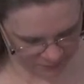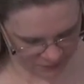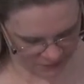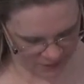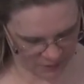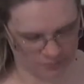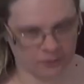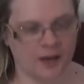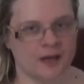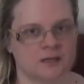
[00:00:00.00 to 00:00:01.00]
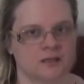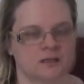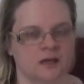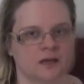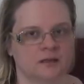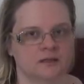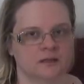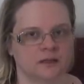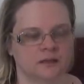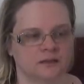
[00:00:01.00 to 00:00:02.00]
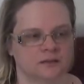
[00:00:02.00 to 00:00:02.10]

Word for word: said her prayers and uh,